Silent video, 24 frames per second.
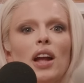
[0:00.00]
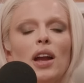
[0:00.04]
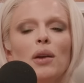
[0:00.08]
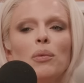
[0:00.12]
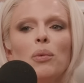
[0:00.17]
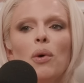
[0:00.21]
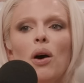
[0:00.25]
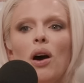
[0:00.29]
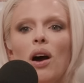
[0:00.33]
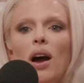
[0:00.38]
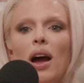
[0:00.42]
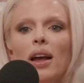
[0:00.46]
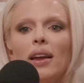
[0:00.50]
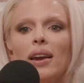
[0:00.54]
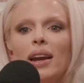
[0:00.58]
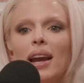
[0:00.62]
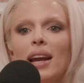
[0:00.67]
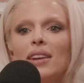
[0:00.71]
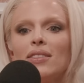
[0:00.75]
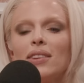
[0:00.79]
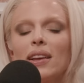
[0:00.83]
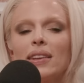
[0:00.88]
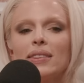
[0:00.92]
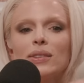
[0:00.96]
I want like
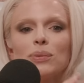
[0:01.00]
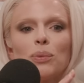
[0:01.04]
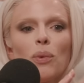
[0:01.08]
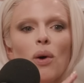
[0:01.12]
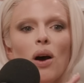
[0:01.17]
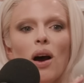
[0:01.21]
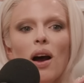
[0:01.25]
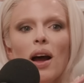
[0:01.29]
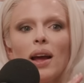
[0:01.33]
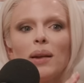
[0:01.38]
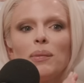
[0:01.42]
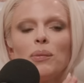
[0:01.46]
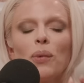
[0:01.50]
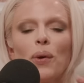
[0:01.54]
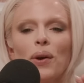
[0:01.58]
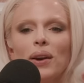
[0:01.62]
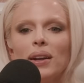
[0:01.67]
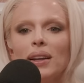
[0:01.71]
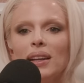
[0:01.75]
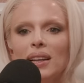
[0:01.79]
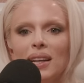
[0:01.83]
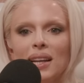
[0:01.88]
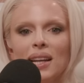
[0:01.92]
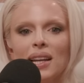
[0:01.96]
I just want more
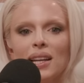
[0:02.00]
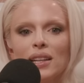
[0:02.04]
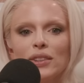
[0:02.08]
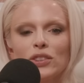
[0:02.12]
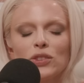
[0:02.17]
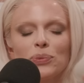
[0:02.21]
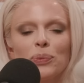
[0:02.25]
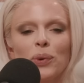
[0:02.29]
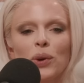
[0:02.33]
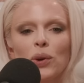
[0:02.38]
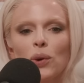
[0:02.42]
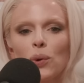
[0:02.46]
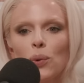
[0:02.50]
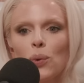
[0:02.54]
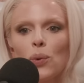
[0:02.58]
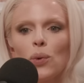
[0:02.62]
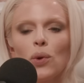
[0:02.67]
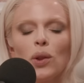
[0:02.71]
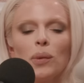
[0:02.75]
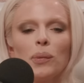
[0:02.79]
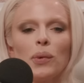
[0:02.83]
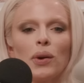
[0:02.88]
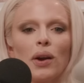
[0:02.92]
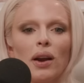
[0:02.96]
niche, more
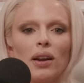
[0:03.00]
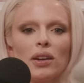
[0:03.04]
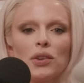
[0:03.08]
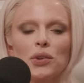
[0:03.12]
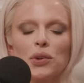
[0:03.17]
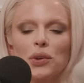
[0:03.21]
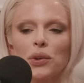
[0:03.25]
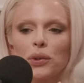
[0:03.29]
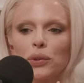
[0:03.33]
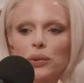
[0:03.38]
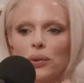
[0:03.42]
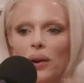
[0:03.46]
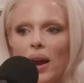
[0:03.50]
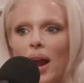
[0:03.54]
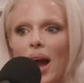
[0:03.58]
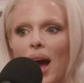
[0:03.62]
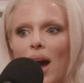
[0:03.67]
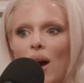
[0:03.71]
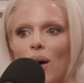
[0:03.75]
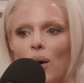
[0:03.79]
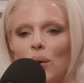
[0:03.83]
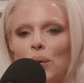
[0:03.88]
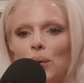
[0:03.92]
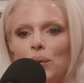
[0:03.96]
cool, more
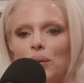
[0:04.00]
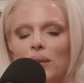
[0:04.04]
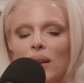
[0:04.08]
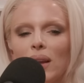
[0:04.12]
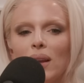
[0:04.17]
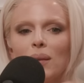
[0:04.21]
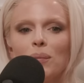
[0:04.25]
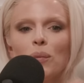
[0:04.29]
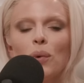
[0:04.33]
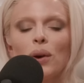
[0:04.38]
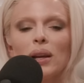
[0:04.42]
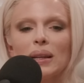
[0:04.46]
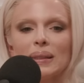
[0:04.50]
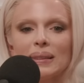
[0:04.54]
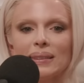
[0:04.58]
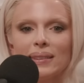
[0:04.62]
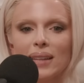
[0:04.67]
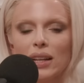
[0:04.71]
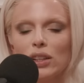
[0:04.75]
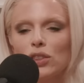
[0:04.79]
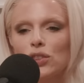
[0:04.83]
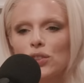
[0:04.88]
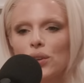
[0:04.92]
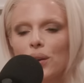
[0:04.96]
underground, like more
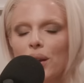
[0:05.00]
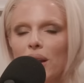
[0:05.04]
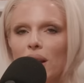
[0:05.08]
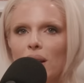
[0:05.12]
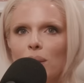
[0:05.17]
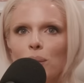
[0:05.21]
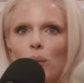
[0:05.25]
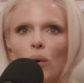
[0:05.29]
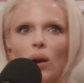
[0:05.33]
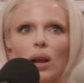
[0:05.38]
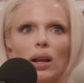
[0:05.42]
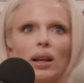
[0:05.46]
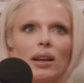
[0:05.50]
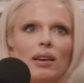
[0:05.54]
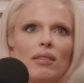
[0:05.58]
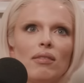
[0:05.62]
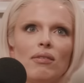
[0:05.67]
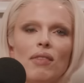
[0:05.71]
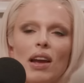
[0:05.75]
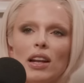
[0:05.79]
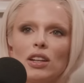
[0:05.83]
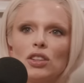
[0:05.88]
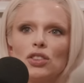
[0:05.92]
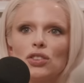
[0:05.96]
eccentric, more
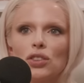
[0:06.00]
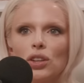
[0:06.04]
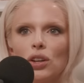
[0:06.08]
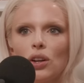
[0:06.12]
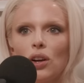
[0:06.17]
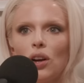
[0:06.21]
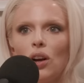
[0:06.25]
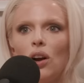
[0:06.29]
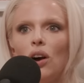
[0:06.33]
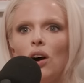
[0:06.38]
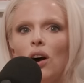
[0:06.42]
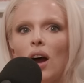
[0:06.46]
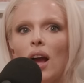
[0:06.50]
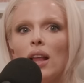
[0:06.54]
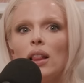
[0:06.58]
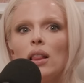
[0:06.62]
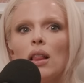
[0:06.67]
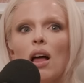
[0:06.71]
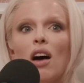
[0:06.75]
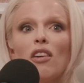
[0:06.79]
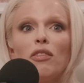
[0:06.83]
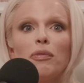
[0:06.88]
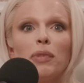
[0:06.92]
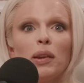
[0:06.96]
unconventional. I
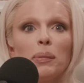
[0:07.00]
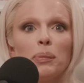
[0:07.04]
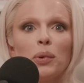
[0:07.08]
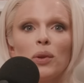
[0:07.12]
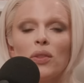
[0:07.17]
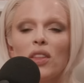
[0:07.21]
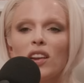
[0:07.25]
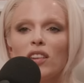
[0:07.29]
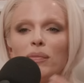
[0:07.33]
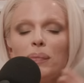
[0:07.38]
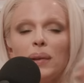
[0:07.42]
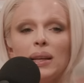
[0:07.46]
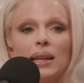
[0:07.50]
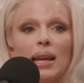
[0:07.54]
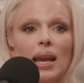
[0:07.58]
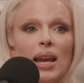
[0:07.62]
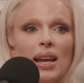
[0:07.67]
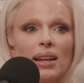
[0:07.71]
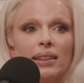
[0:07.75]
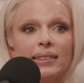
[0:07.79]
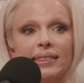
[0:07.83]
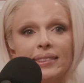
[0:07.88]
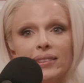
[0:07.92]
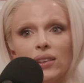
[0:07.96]
love people that have been
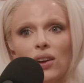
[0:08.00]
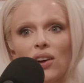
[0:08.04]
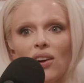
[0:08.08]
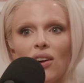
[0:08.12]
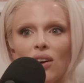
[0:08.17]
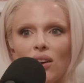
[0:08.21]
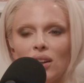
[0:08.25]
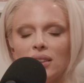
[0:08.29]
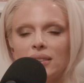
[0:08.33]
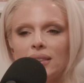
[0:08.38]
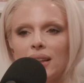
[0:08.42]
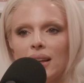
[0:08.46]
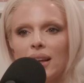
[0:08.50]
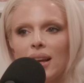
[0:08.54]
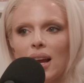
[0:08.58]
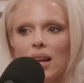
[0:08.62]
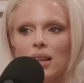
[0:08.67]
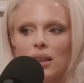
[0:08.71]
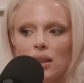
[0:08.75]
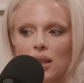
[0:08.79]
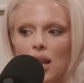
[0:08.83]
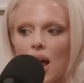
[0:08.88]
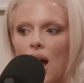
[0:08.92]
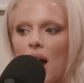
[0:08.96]
canceled. Like I
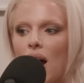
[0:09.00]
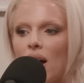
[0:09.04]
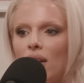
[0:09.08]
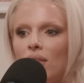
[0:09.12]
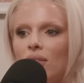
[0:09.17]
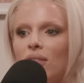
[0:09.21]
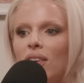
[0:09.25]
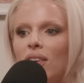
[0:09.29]
love.